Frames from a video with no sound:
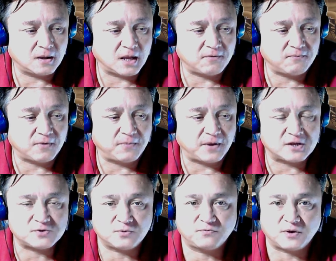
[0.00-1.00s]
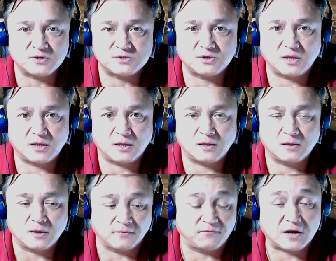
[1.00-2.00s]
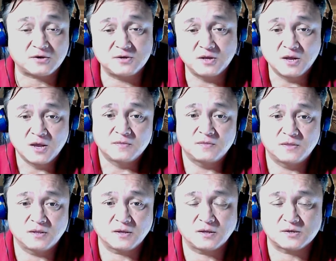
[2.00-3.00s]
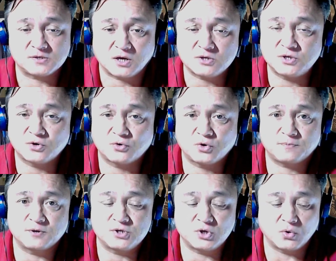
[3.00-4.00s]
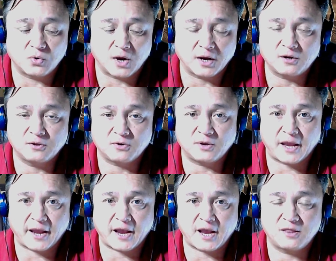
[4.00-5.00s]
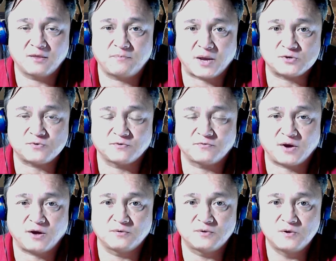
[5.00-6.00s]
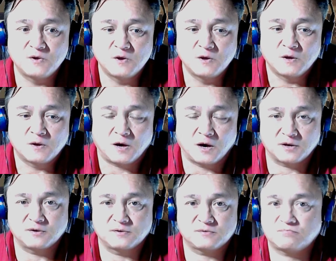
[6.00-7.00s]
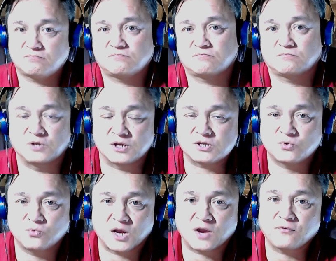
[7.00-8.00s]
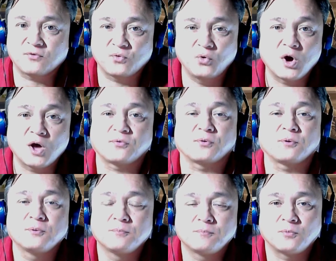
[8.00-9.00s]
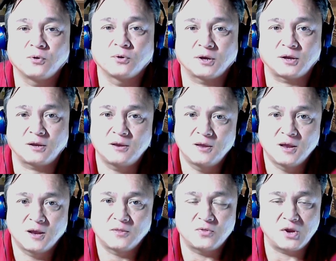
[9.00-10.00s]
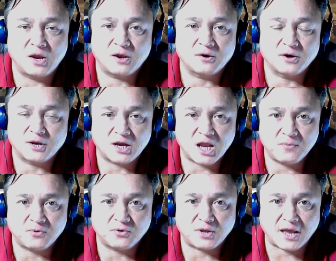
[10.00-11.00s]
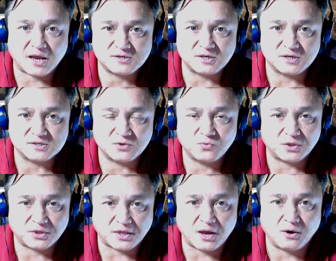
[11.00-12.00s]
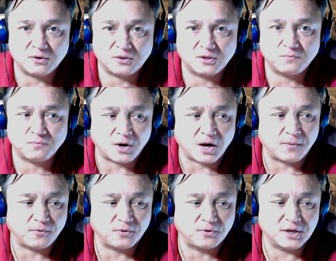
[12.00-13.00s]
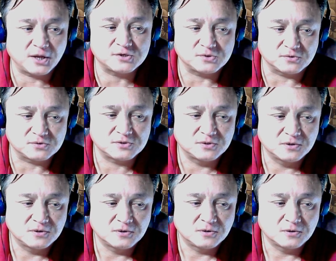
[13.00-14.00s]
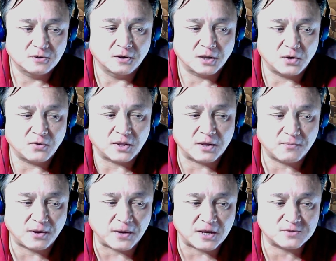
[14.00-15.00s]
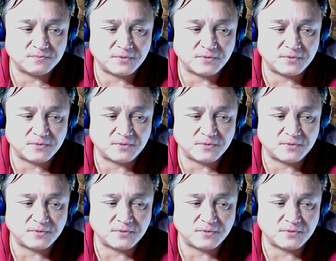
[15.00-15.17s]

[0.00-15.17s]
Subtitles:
my password files. In fact, it's also encrypted too. I can literally hand the password file on a disk, whatever, to whoever. Okay, they are not able to access it without the proper credentials. Okay, without my master